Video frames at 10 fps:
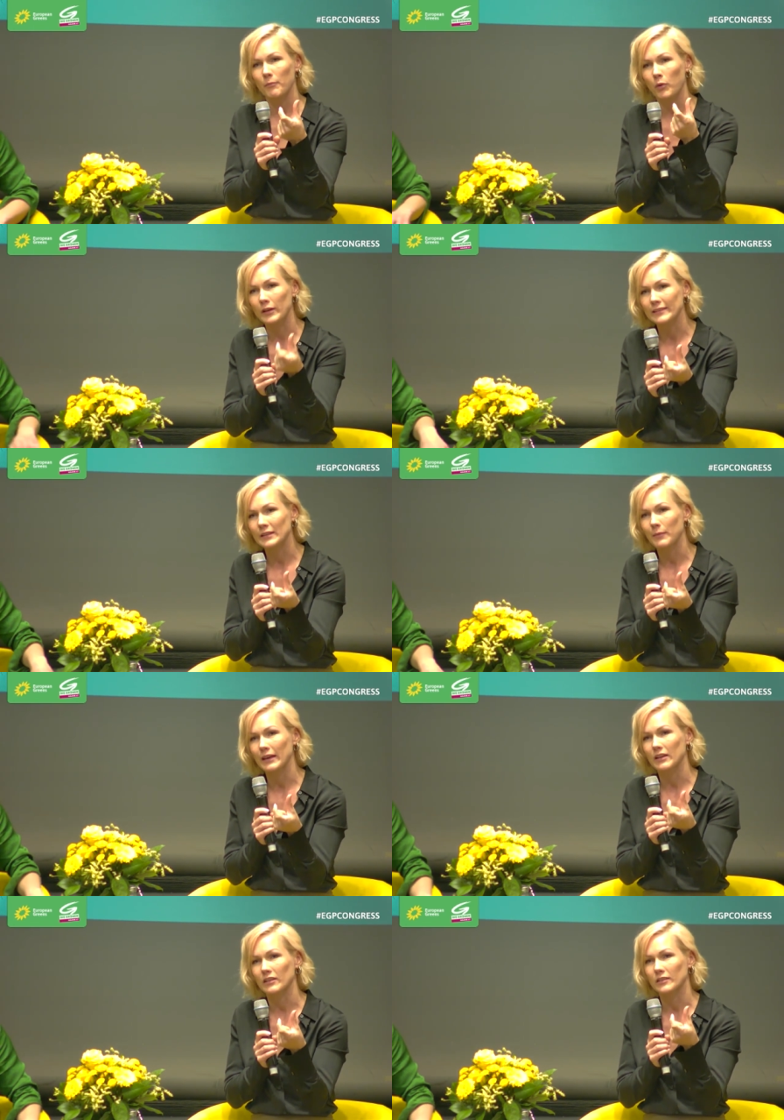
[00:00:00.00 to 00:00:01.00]

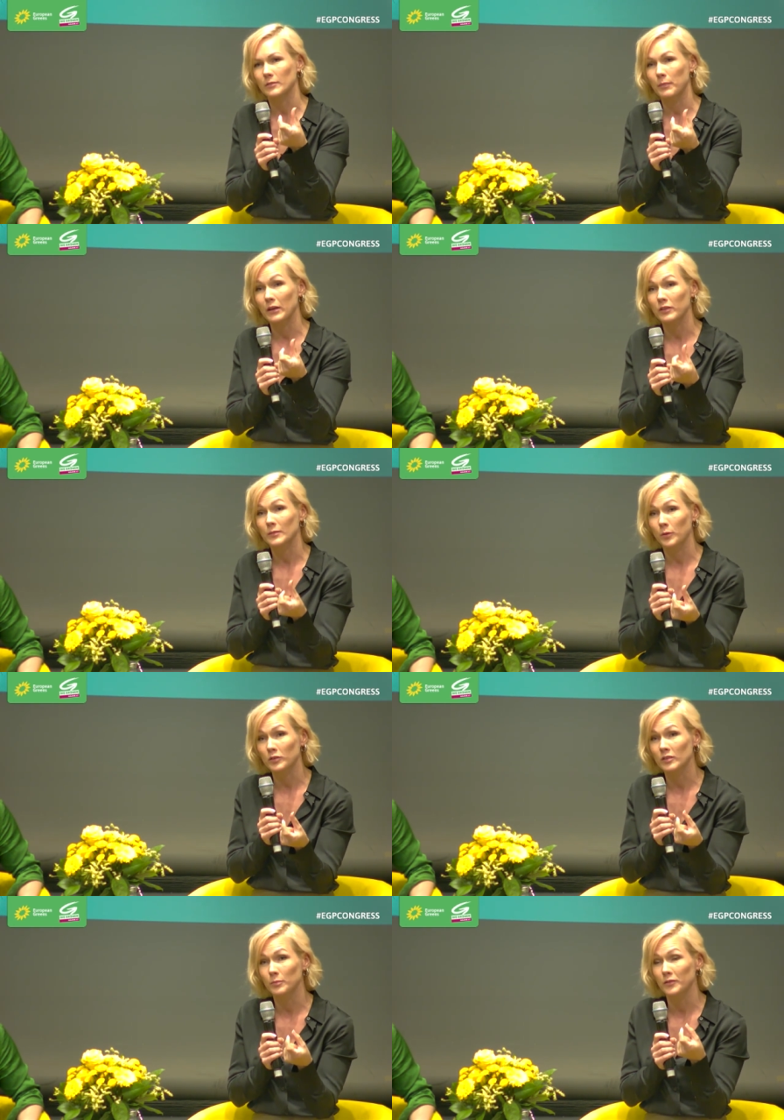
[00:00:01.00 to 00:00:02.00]
policymakers being
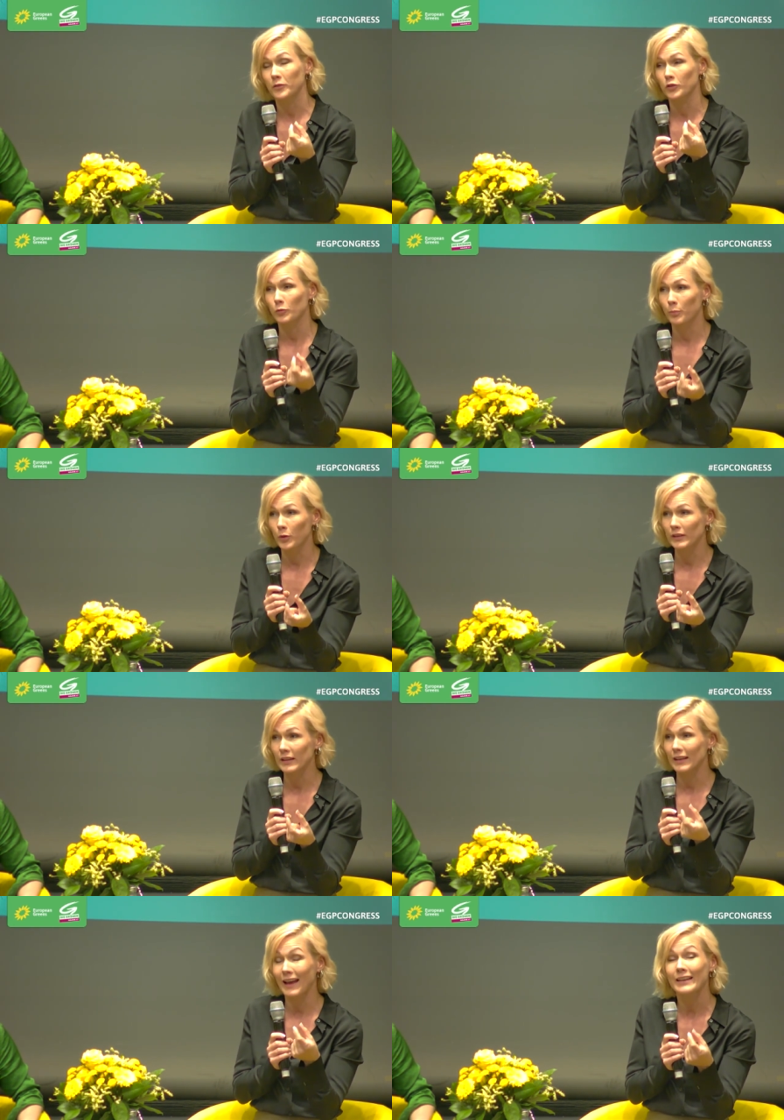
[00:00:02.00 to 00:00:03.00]
responsible for
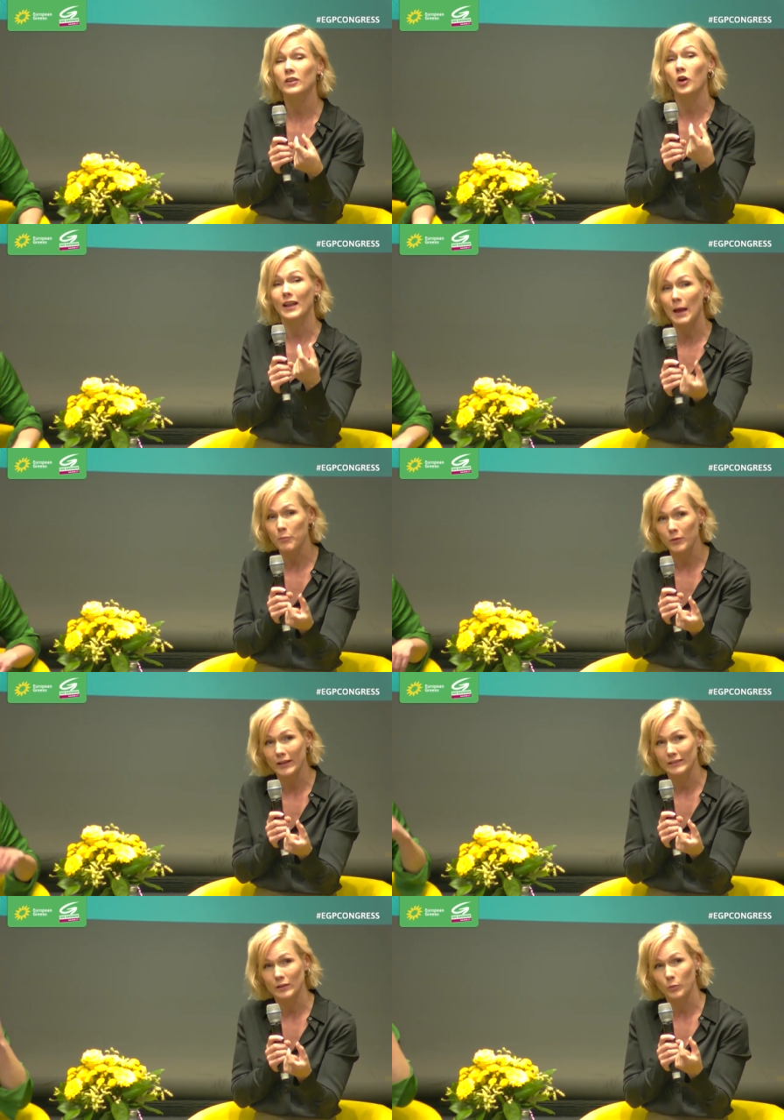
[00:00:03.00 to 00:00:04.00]
supporting and
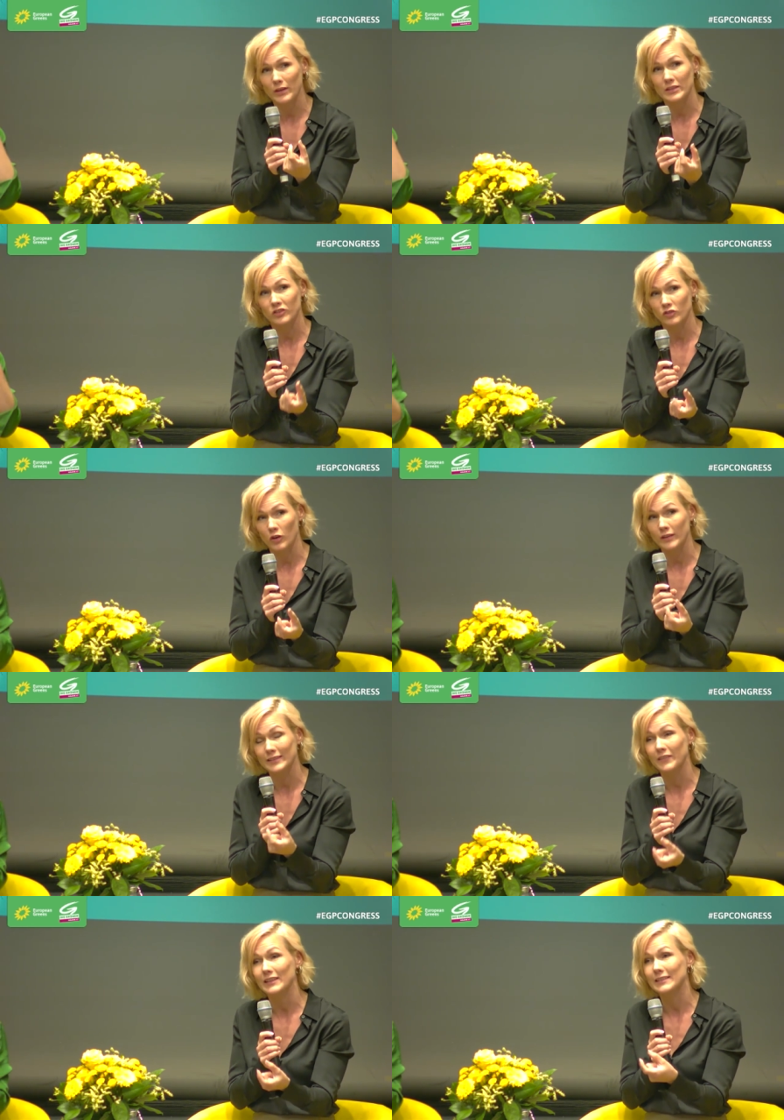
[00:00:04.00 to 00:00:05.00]
collaborating with a strong
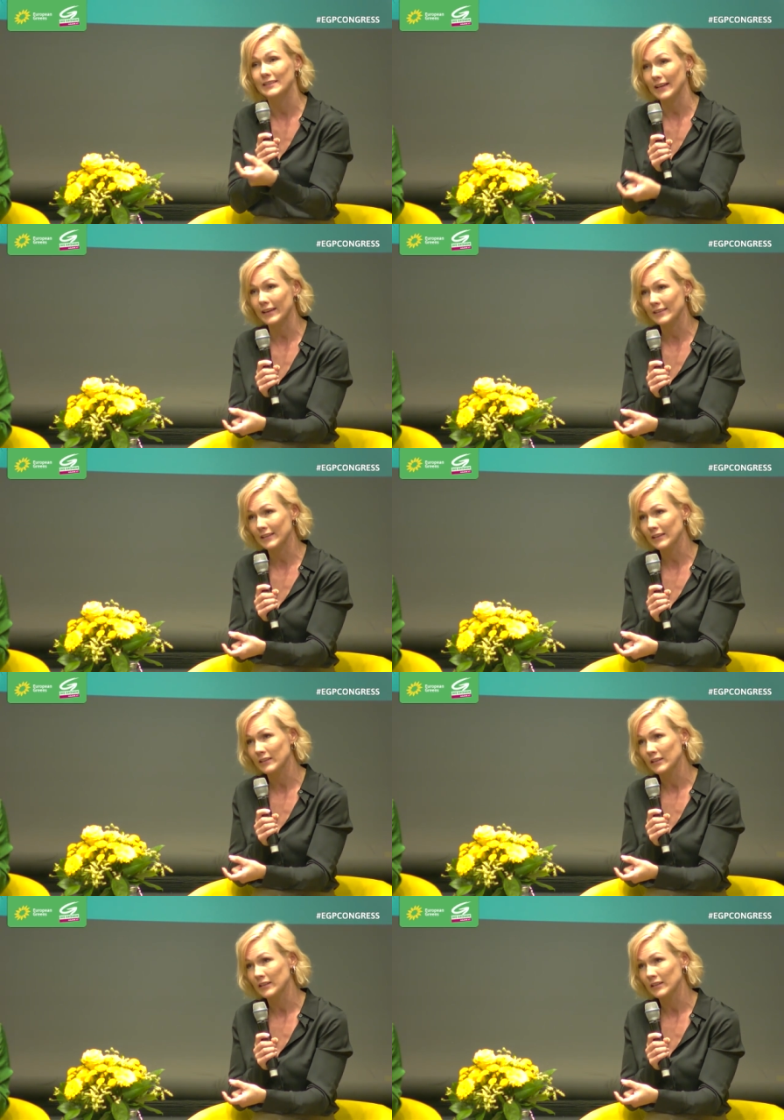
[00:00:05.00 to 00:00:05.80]
civil society,